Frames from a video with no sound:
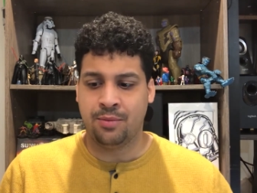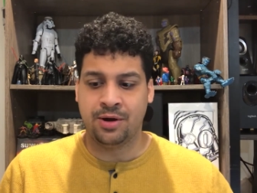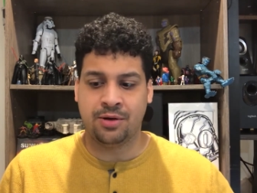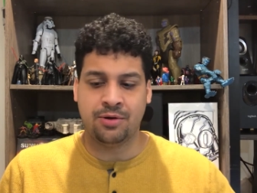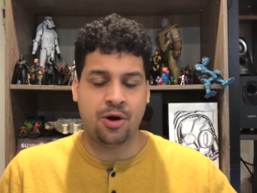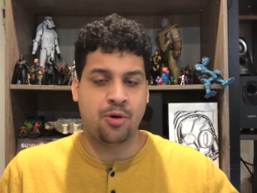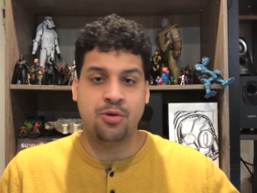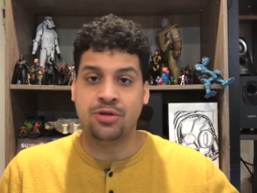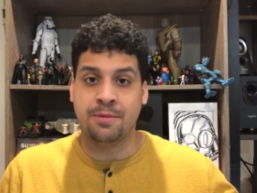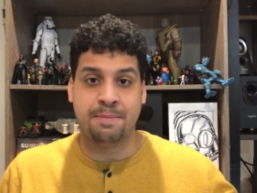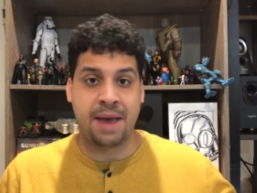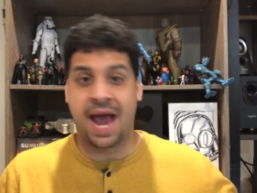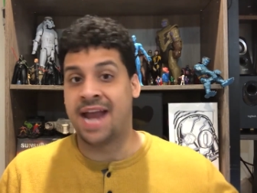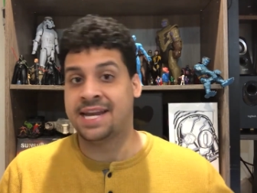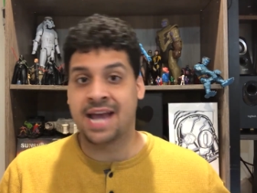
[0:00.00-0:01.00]
We don't know who the
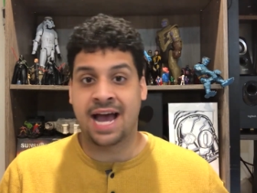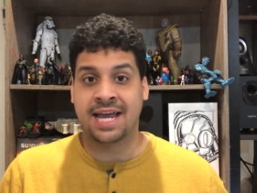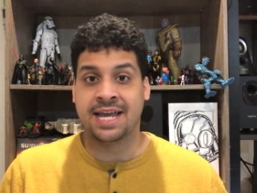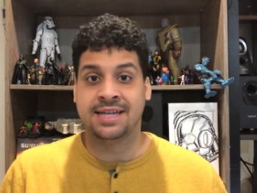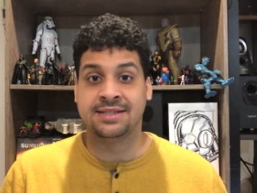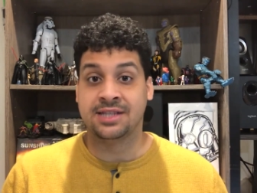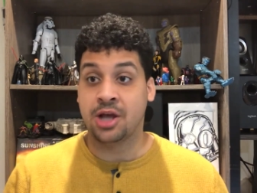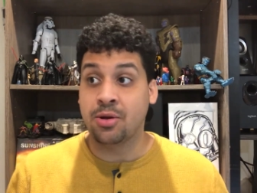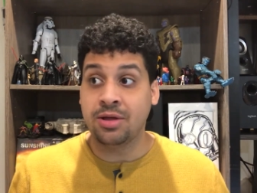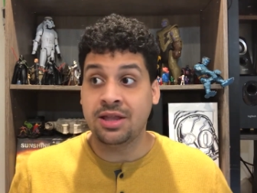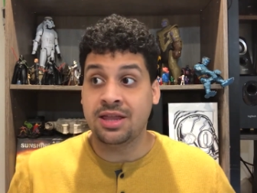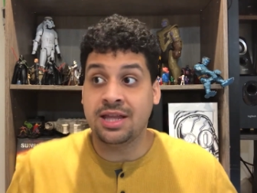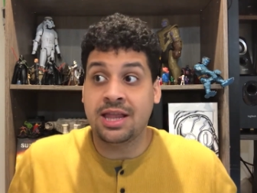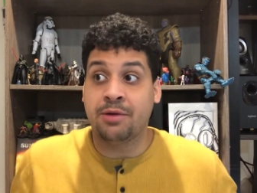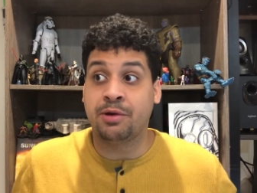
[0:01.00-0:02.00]
bad guy is. The
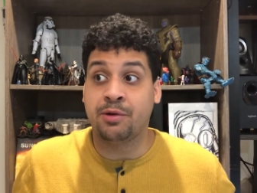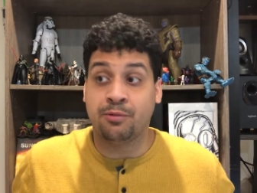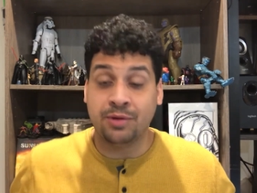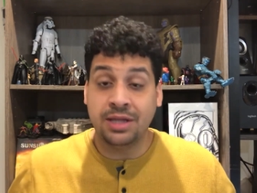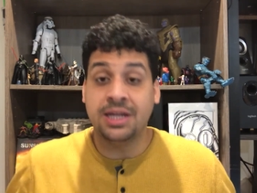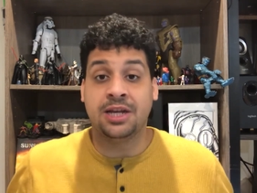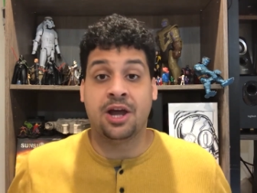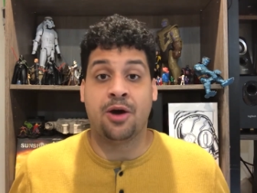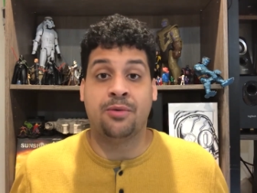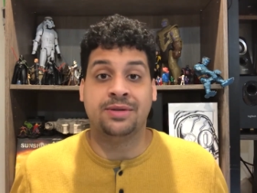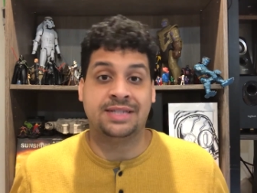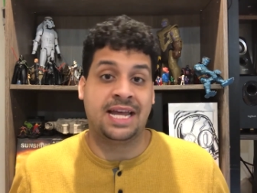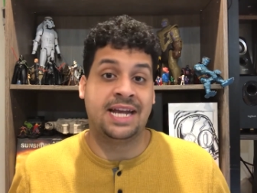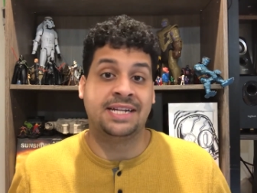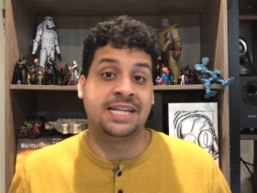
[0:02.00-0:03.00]
only thing that we really know
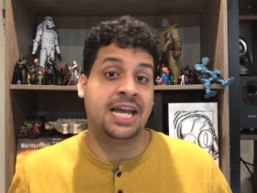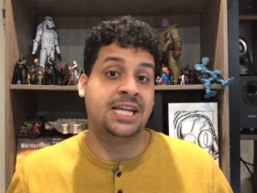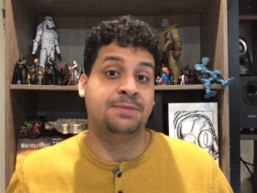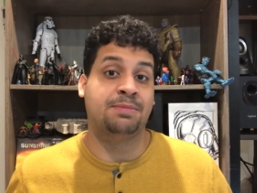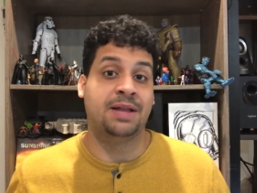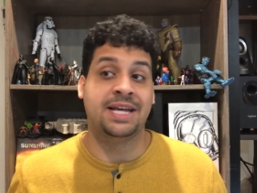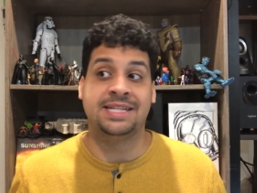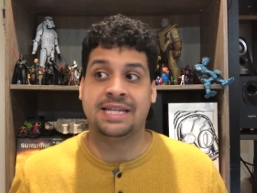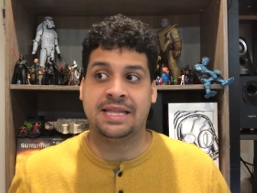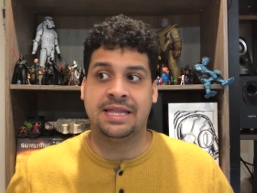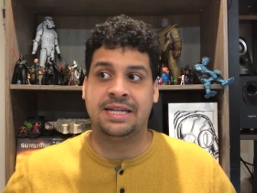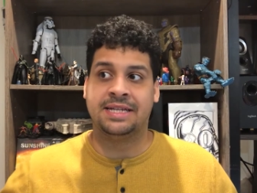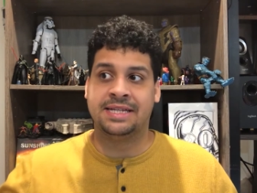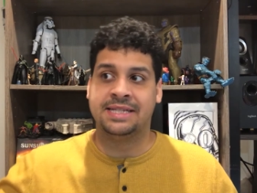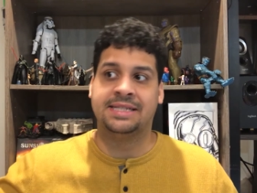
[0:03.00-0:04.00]
is that it takes place in
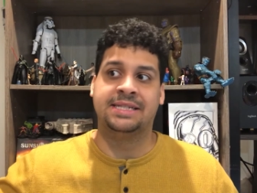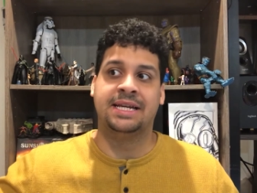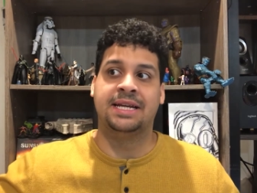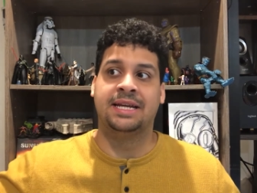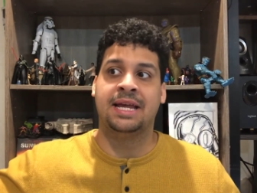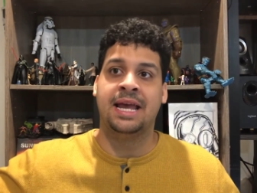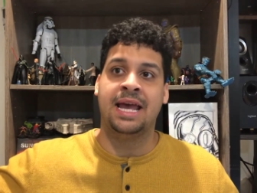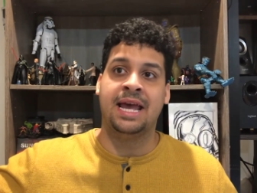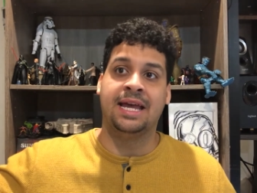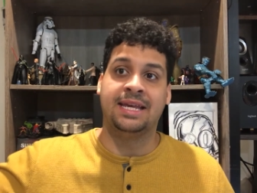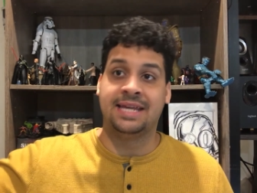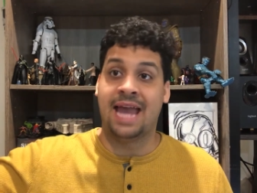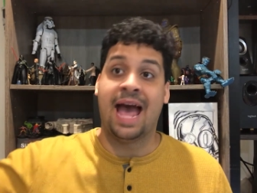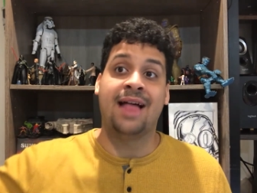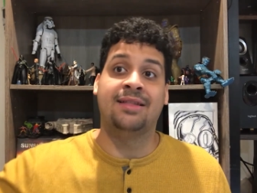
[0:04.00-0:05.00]
the distant
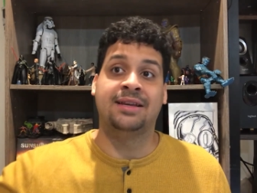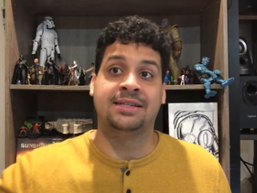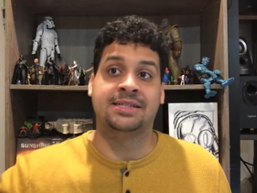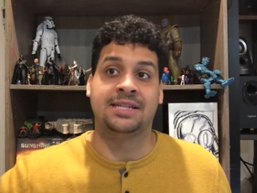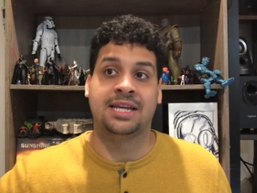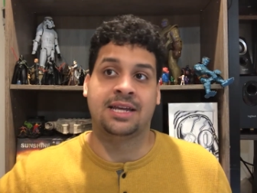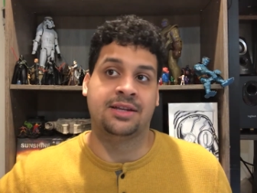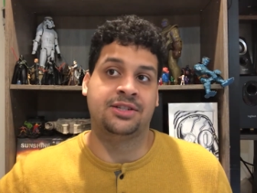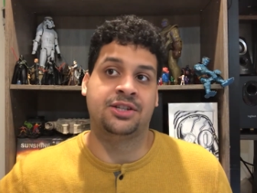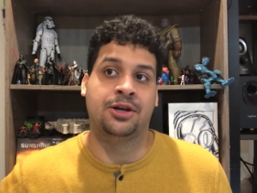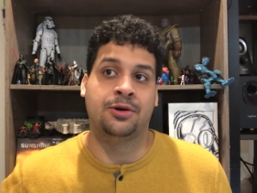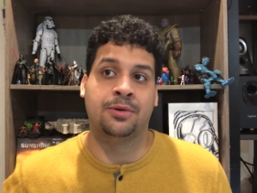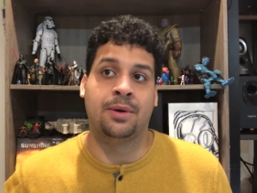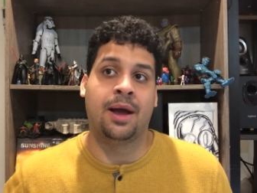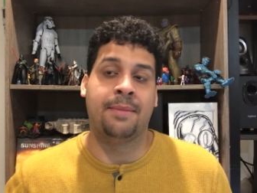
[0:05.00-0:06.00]
galaxy.
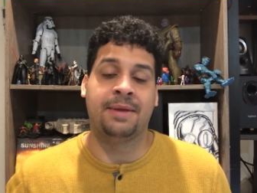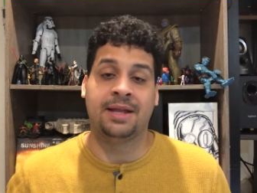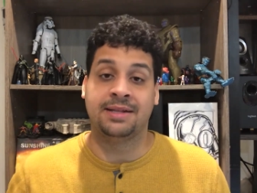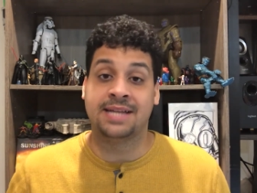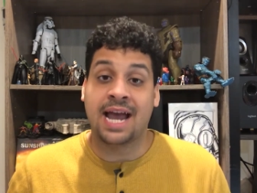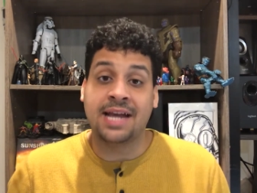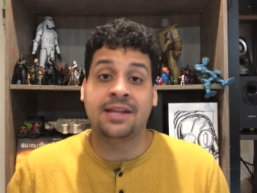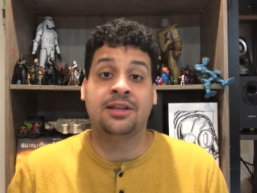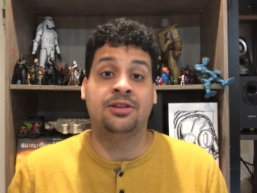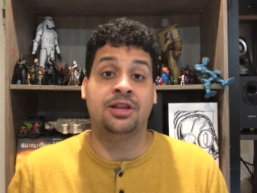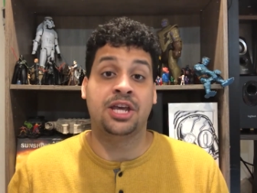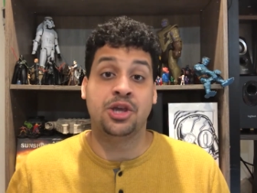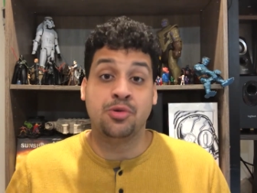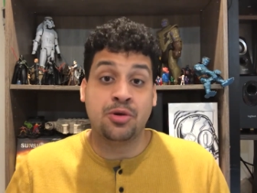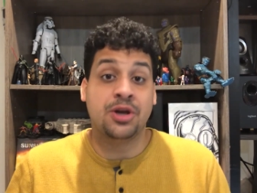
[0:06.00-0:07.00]
So, I mean,
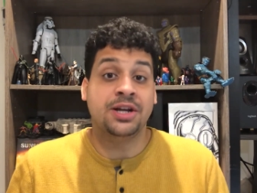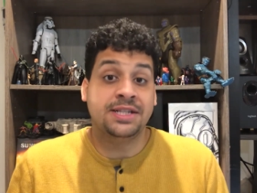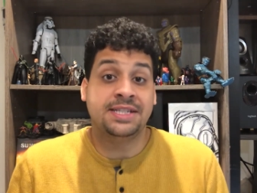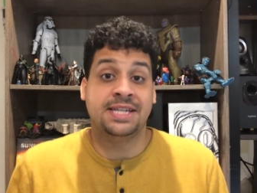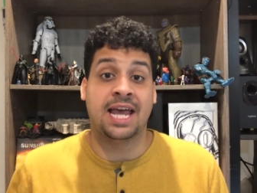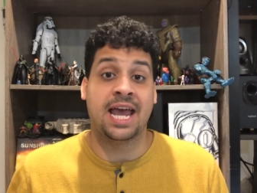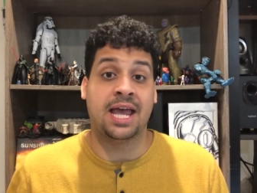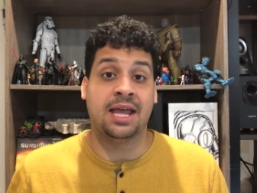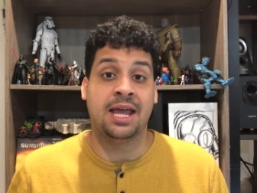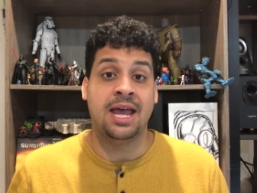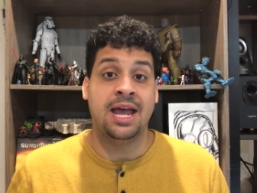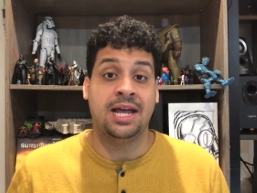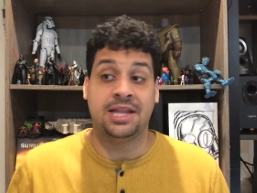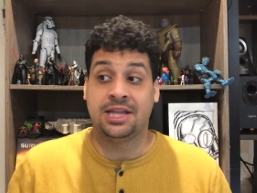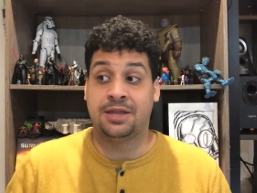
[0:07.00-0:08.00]
technically, you could say
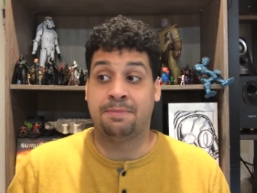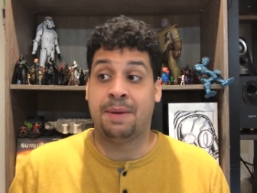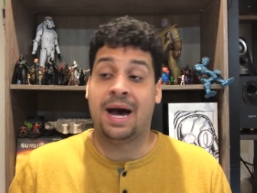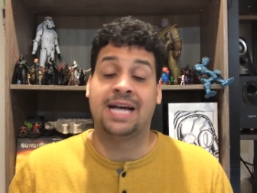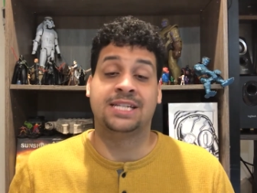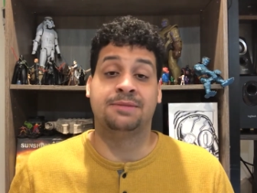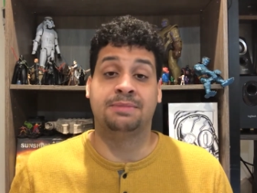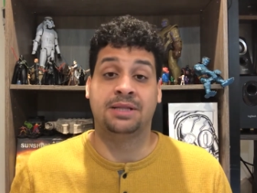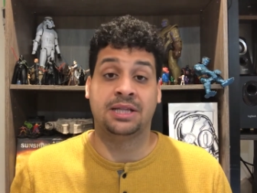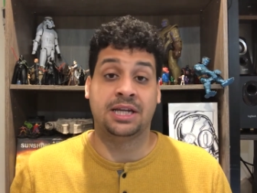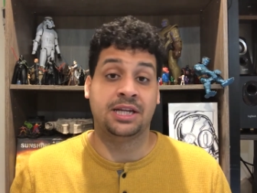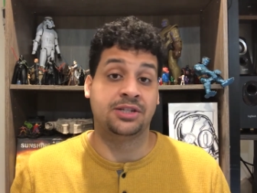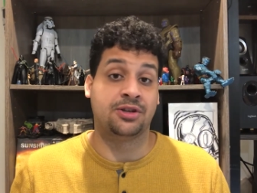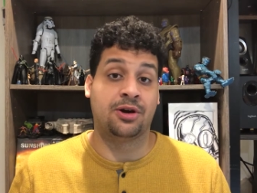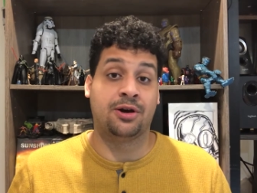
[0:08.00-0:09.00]
that the
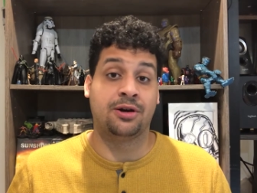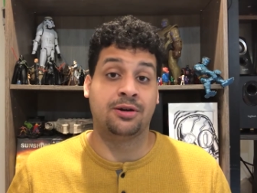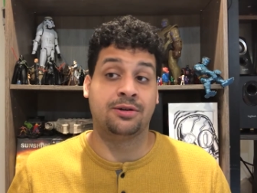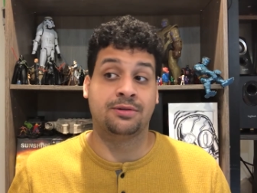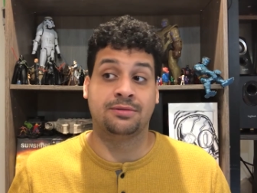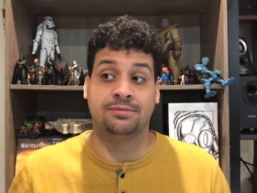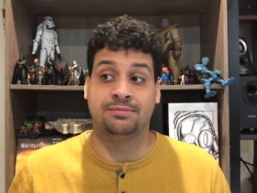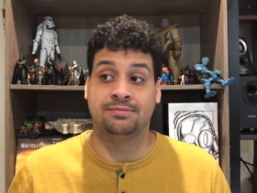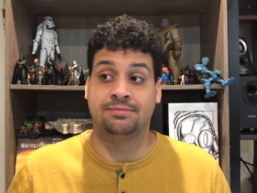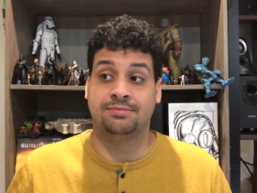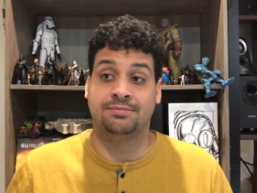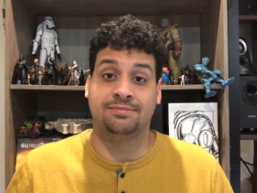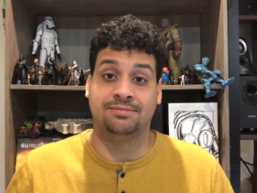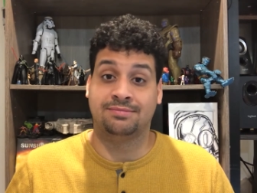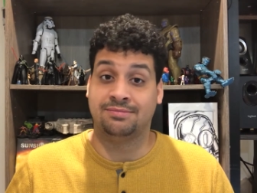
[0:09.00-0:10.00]
possibilities are
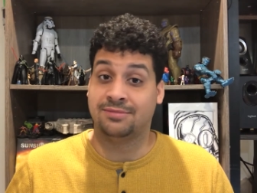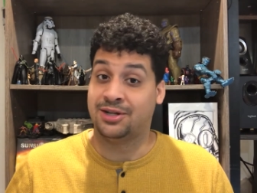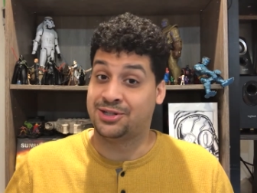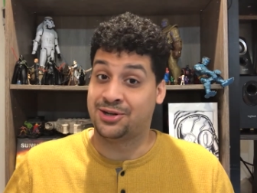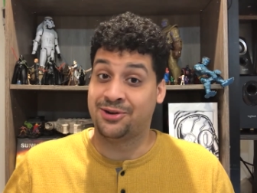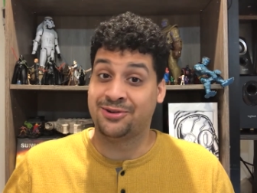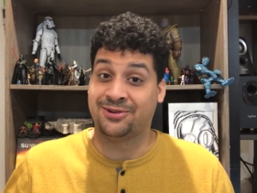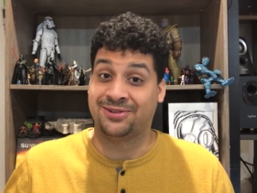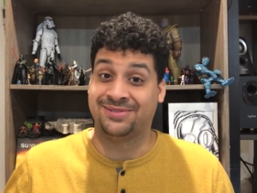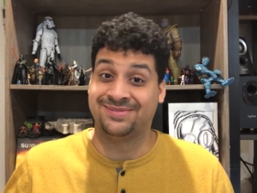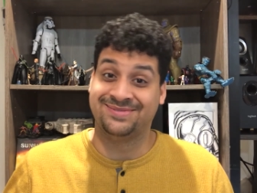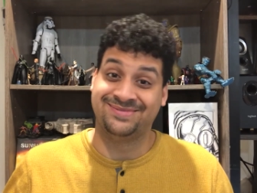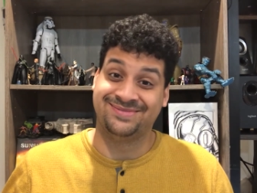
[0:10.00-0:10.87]
eternal.